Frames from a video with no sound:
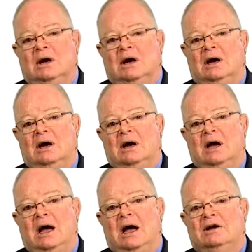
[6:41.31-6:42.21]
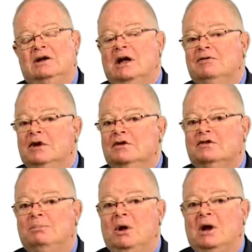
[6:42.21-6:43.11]
and give it in
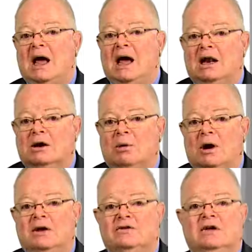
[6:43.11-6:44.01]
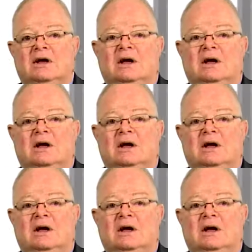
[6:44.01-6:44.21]
small aliquots.